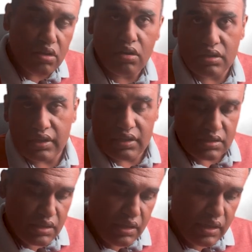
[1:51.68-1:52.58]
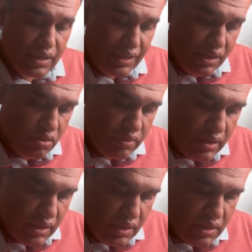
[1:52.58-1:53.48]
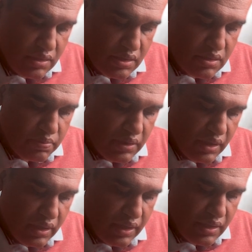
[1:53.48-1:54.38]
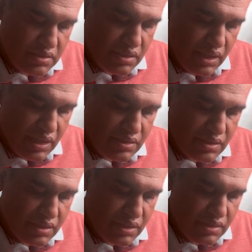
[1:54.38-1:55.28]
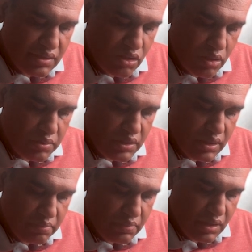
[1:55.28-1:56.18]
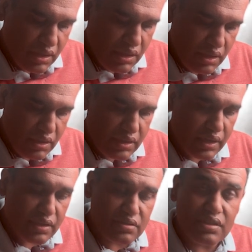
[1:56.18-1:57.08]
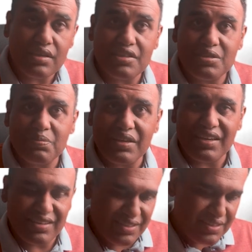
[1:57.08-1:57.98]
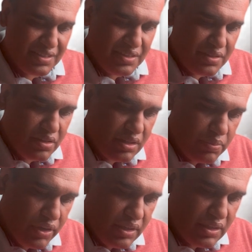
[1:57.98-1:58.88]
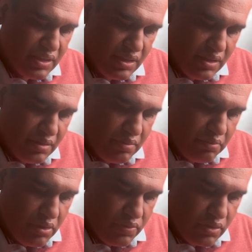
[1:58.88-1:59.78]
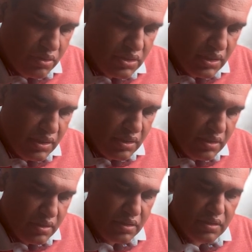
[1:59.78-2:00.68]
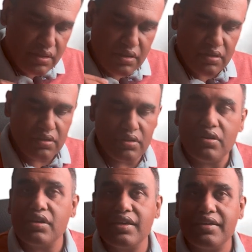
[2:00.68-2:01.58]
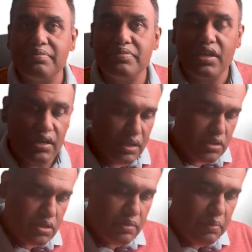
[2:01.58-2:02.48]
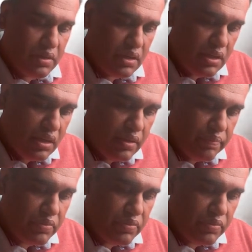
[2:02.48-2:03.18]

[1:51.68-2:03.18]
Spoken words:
or the intestine, and E over here is the spleen. Hence the answer is option number E, that is the spleen. Got the point? Beautiful question. Okay. So remember, the